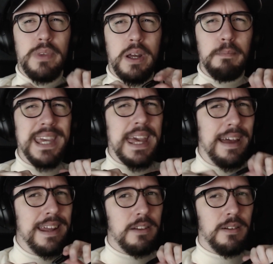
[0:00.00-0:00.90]

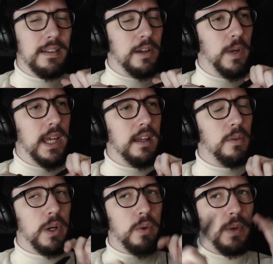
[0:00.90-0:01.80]
mechanical in a way, in a
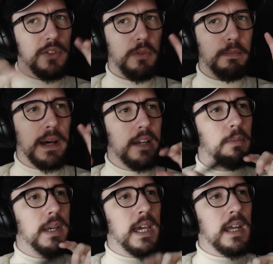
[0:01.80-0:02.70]
weird way, sort of
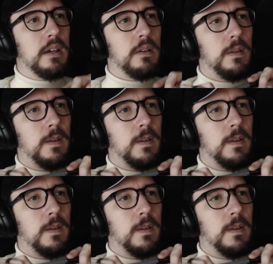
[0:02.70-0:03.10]
biomechanical.